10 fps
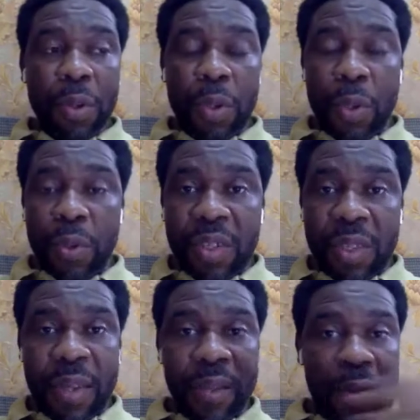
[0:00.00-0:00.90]
those
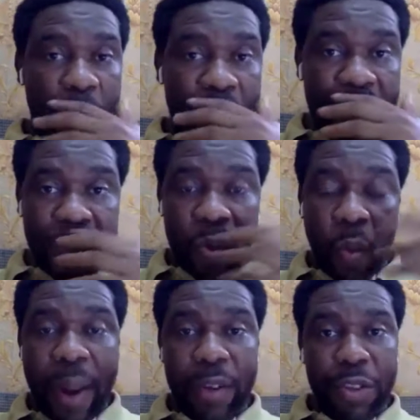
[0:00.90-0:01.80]
things, those
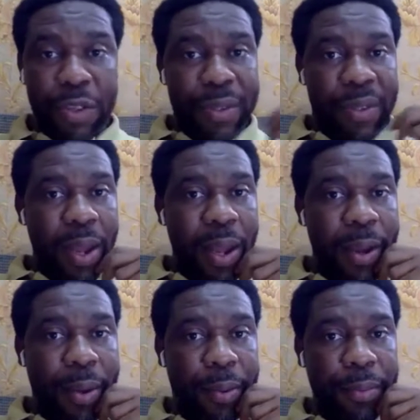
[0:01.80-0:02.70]
situations.
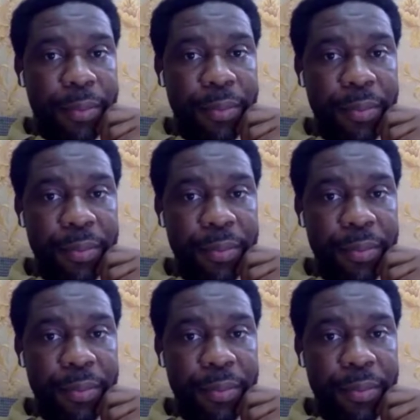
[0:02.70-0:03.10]
How?